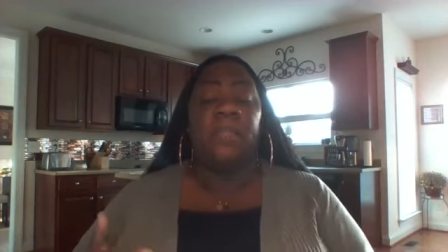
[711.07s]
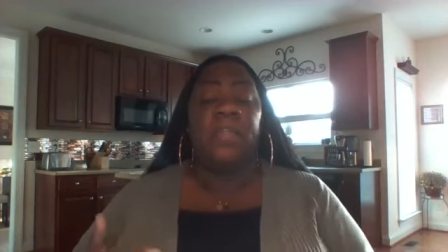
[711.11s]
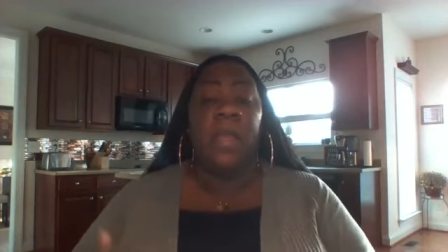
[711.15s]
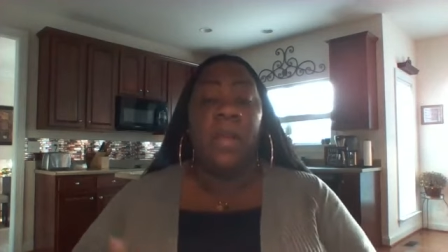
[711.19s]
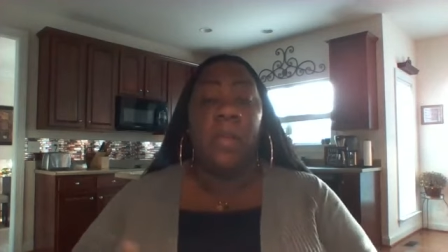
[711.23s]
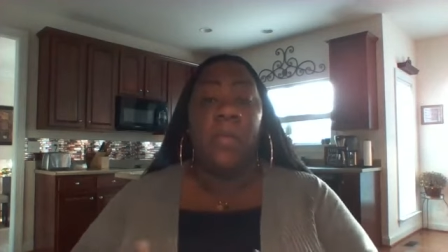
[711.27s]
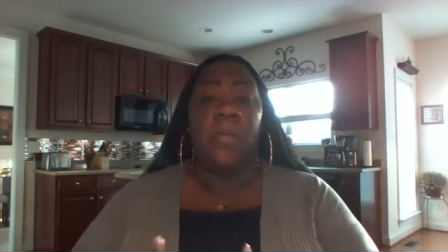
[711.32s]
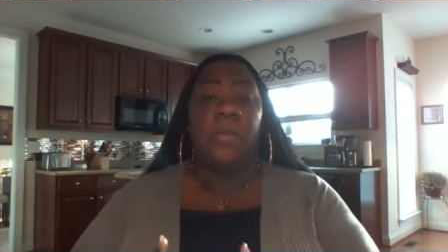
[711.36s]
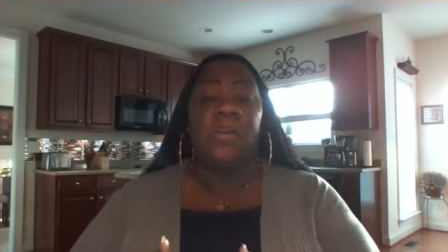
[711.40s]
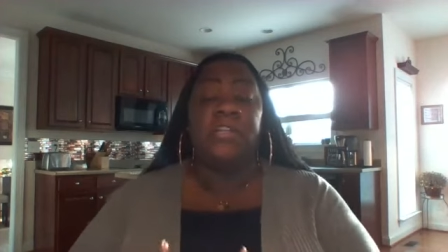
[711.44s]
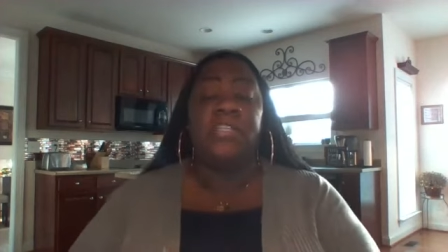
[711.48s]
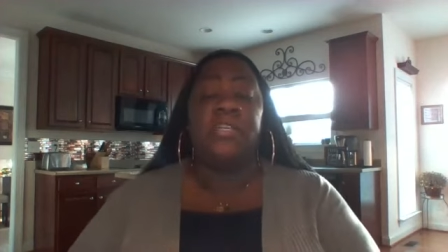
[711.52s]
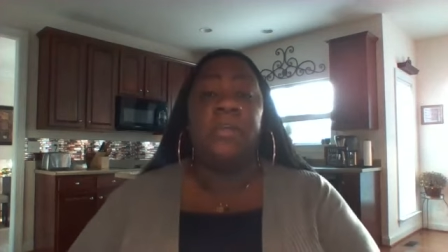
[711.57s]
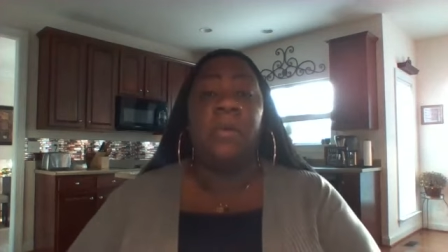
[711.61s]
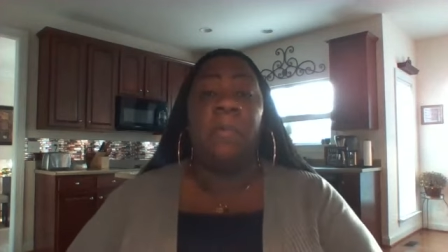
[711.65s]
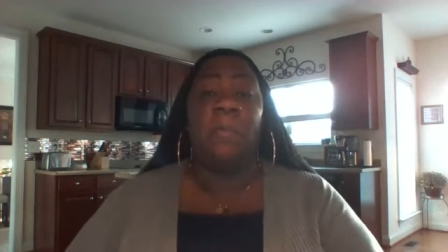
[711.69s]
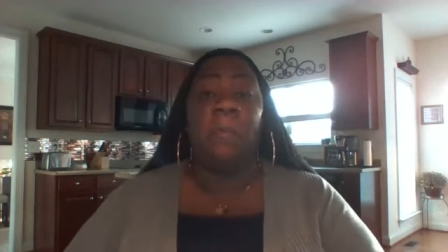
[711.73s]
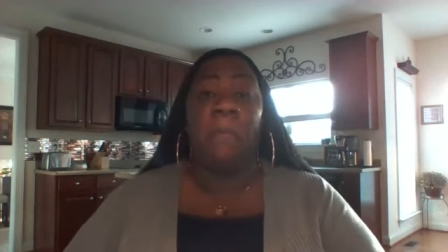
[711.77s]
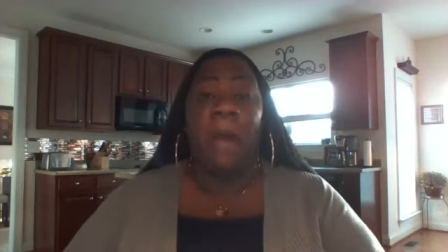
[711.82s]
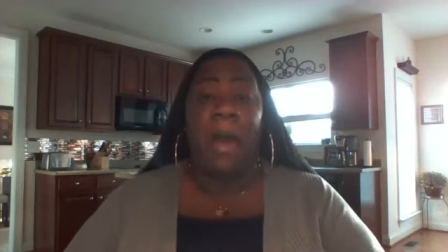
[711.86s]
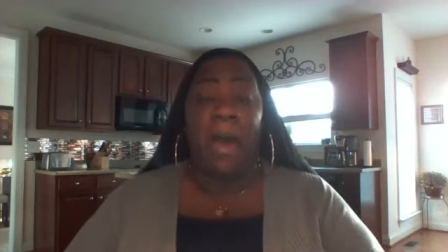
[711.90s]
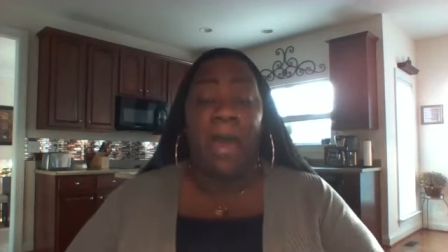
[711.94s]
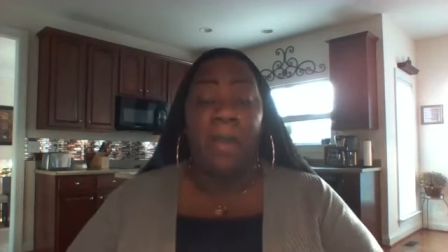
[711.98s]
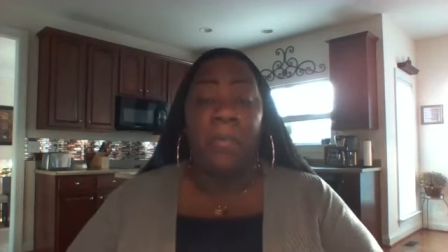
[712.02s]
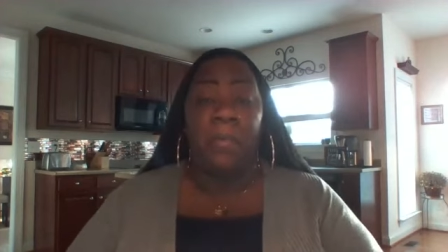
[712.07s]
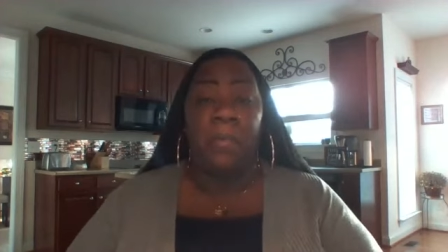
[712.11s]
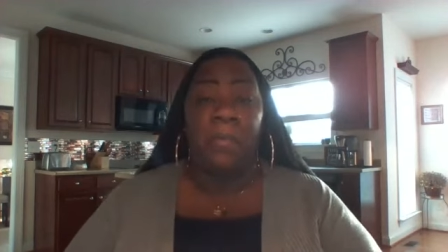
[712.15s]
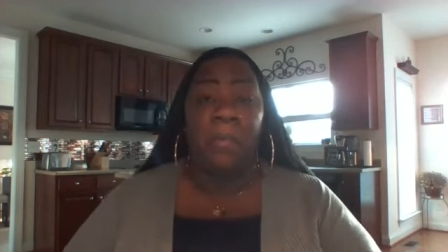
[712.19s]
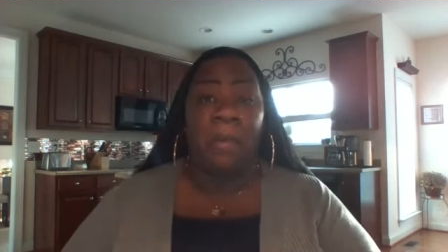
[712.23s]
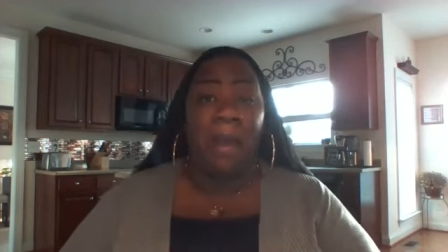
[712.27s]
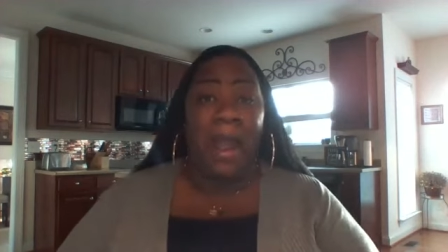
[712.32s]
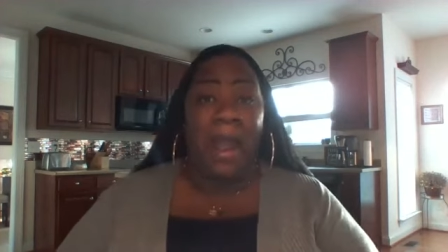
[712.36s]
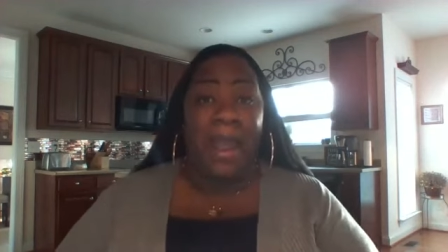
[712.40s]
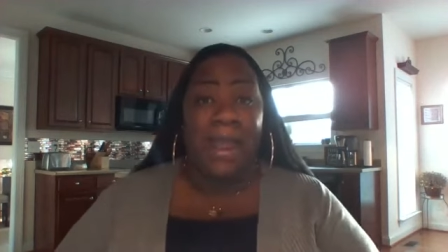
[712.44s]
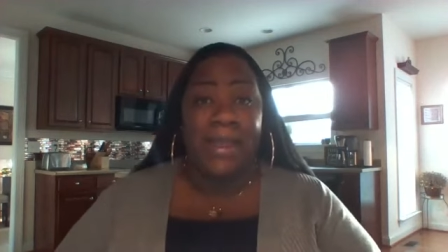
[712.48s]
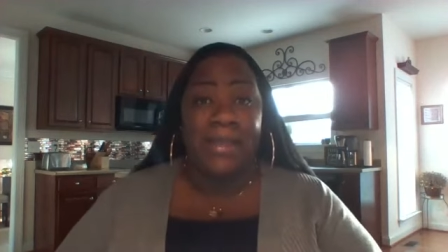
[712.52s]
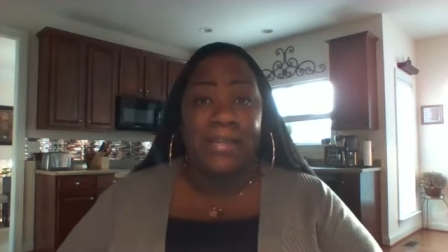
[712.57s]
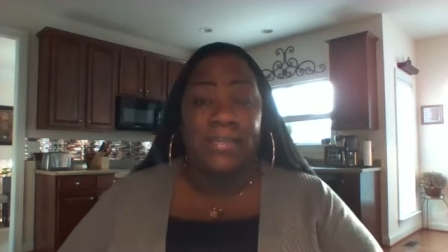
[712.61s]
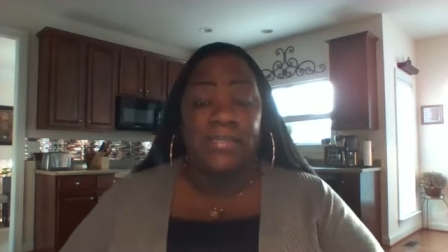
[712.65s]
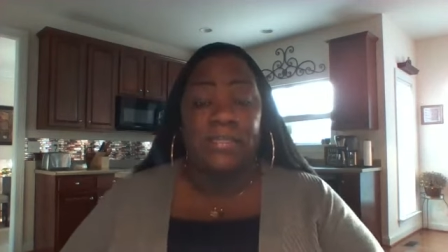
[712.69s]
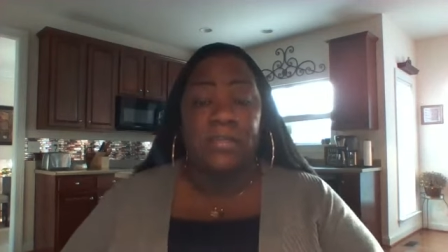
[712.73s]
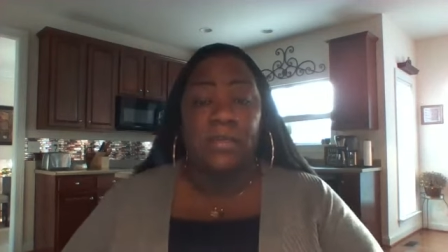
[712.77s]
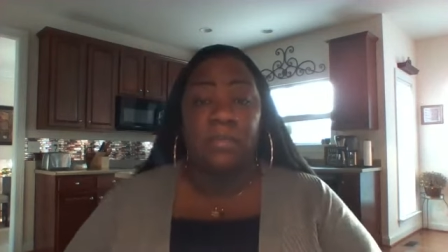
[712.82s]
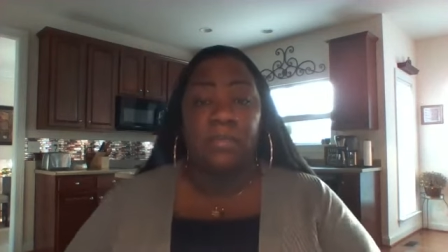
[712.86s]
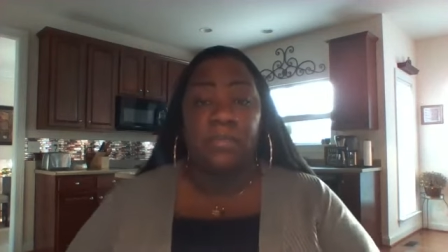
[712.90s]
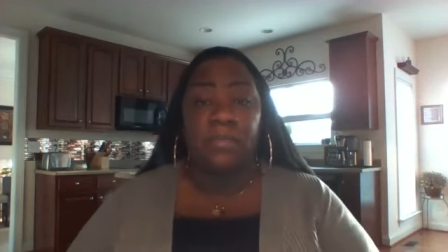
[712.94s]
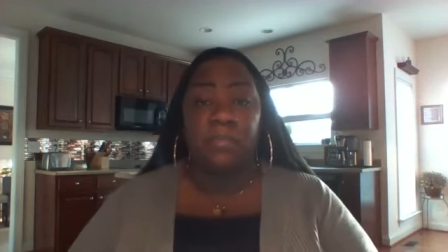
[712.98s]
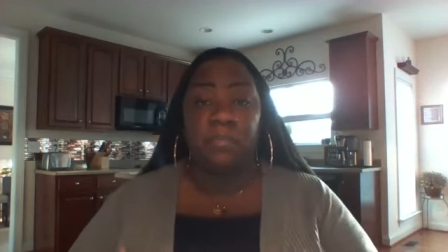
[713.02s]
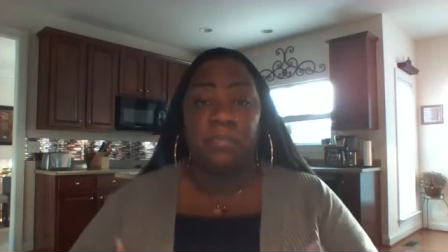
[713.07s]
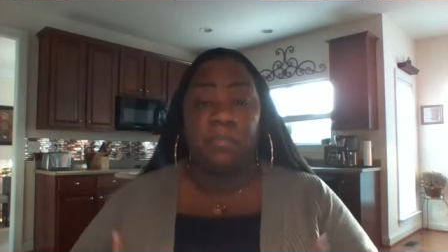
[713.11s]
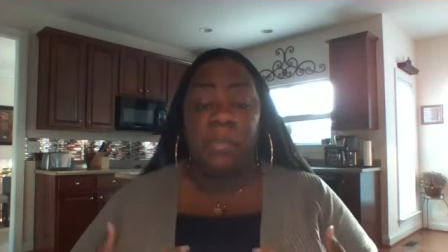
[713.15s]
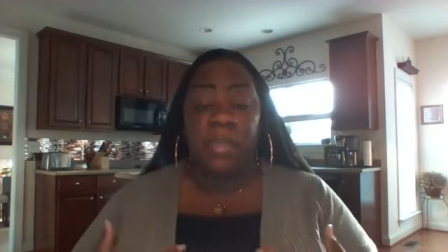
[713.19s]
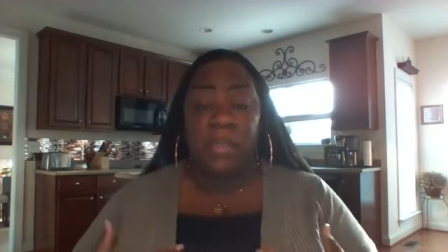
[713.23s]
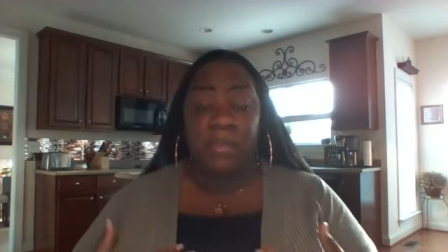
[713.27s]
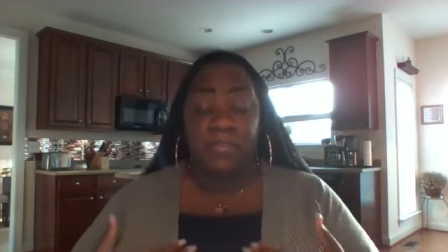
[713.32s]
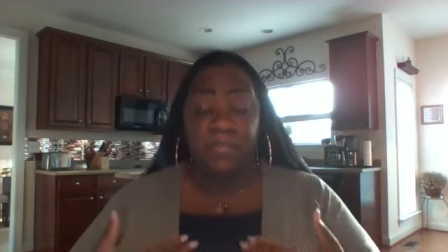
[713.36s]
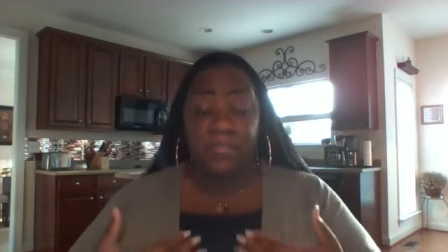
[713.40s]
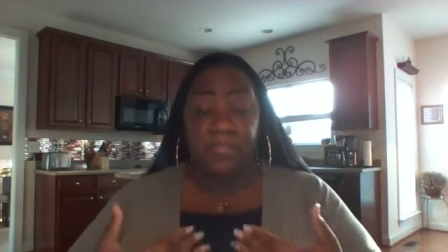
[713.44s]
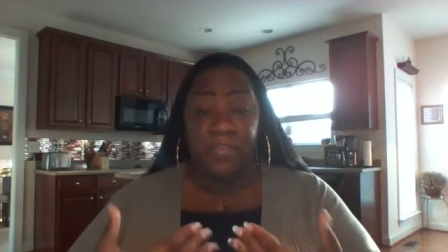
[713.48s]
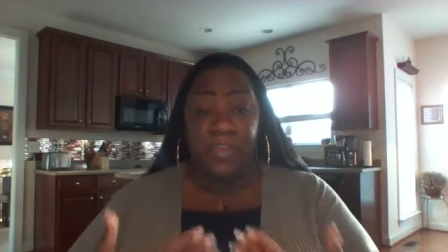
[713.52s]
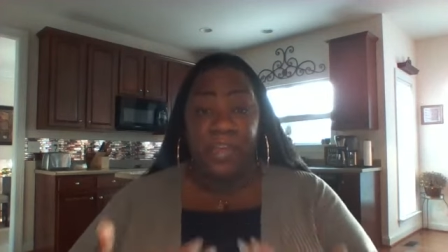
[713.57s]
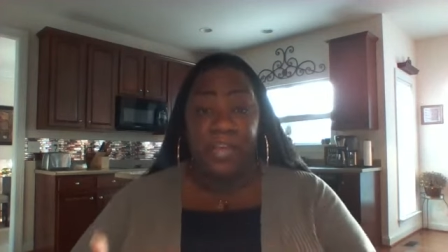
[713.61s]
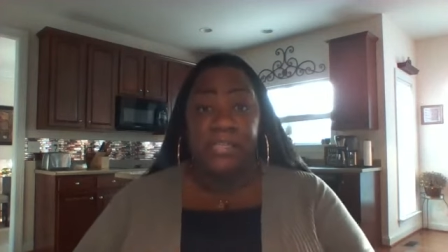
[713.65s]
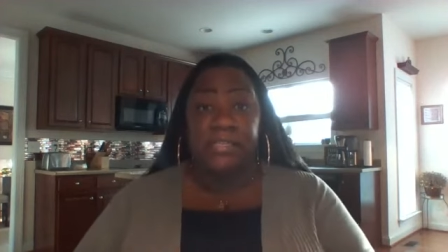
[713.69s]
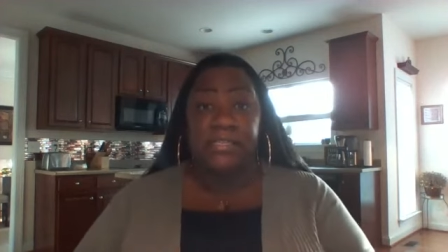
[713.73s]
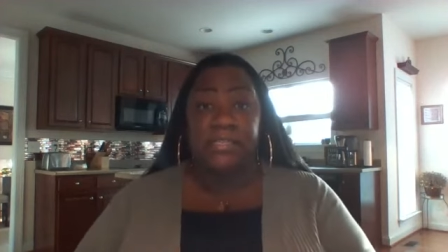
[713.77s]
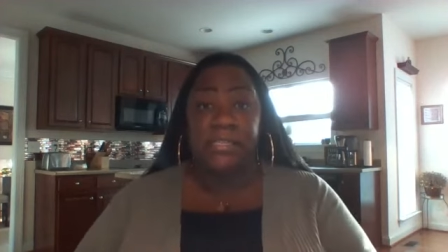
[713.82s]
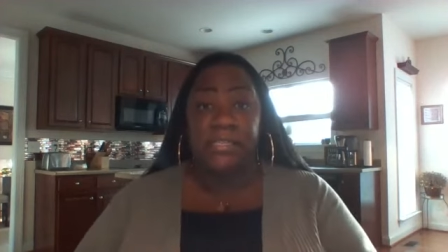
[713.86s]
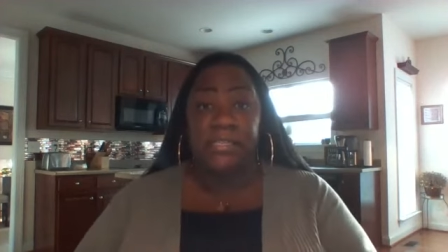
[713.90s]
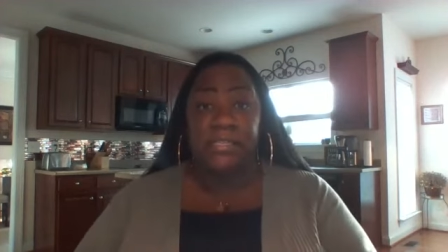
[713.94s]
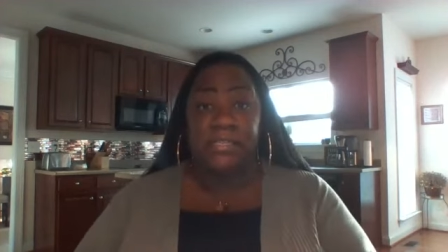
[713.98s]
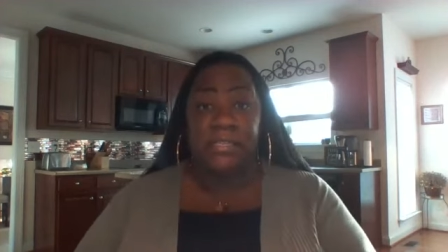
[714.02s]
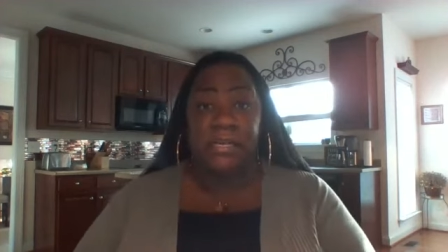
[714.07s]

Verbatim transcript: they were to my right, me facing